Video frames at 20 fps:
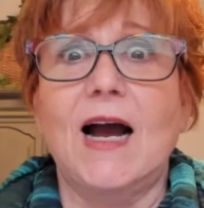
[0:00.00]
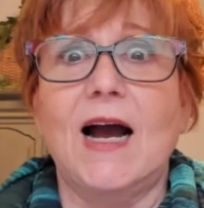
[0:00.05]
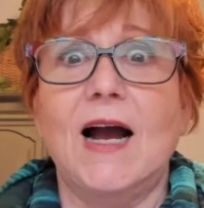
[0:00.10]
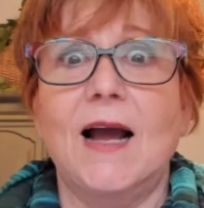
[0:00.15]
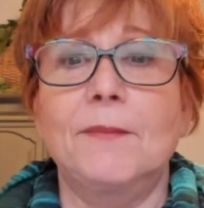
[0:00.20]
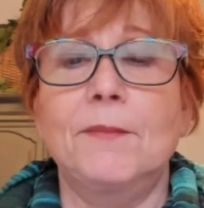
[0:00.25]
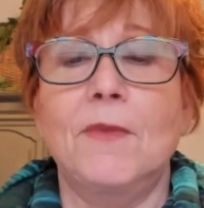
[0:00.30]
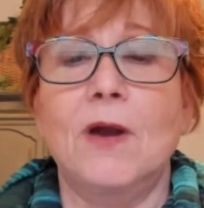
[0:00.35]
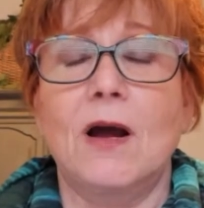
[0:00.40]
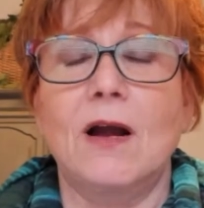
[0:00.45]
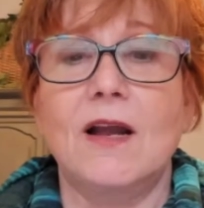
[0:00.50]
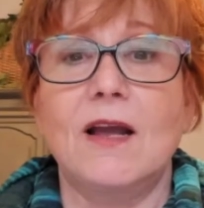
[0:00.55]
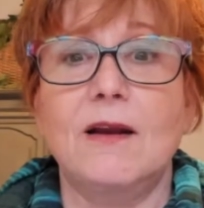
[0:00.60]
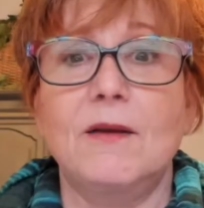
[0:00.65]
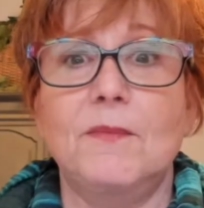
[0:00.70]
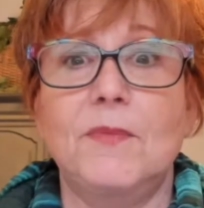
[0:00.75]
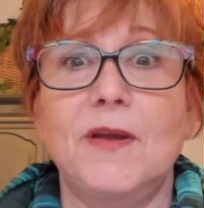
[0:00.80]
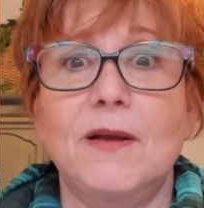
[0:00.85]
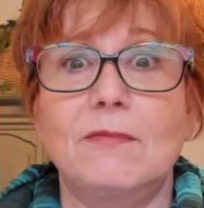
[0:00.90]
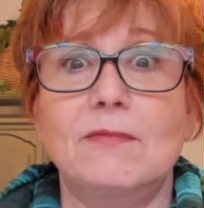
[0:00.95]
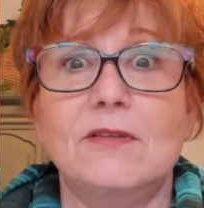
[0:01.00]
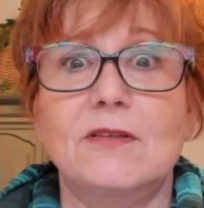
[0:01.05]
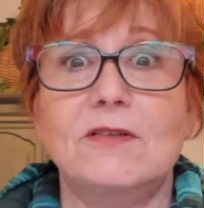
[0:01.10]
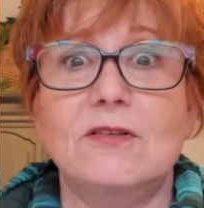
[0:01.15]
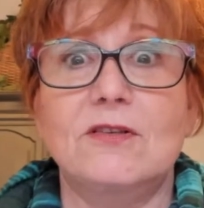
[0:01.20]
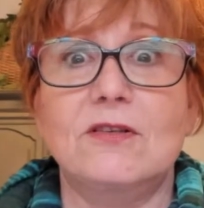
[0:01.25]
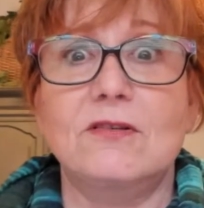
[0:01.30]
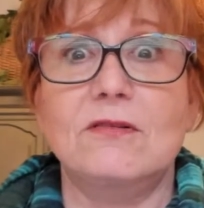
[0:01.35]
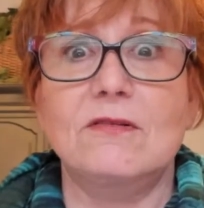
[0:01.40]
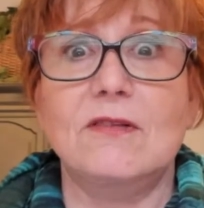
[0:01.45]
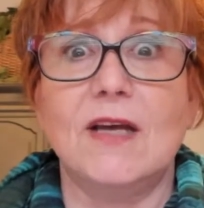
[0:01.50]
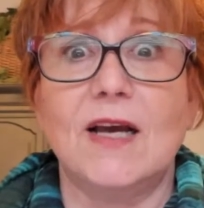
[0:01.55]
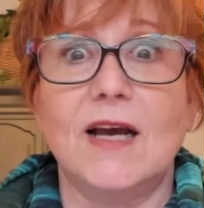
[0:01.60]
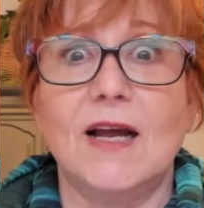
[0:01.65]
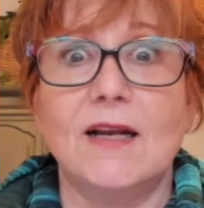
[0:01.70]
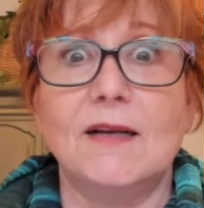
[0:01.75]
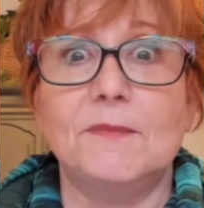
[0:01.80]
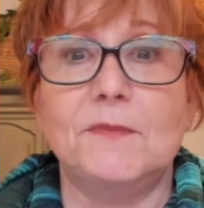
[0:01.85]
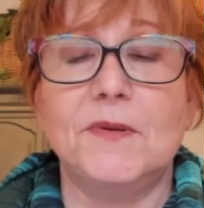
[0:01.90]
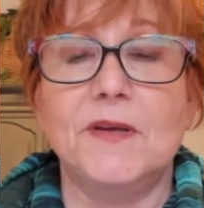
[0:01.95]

I'm not going to be able to do that